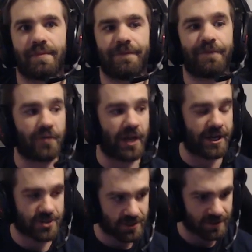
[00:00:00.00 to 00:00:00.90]

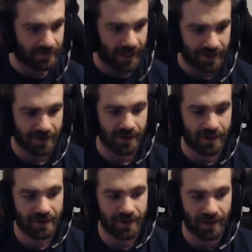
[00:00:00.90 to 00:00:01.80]
flashes of
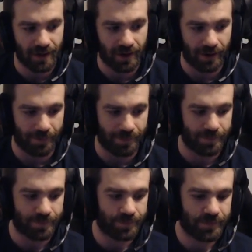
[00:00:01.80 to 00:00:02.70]
anger.
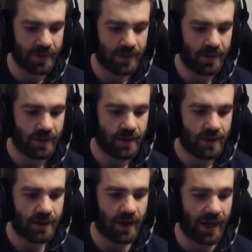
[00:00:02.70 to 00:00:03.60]
And
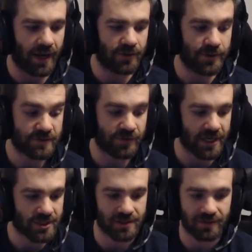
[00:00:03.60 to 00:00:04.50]
those
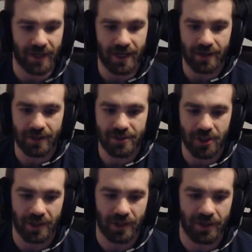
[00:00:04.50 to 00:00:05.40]
flashes of anger
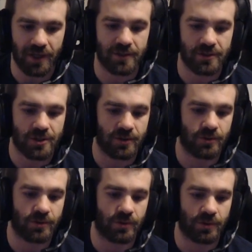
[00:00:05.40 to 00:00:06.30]
turn
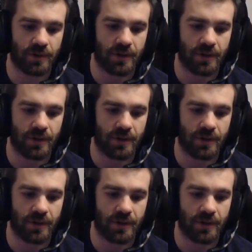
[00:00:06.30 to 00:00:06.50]
into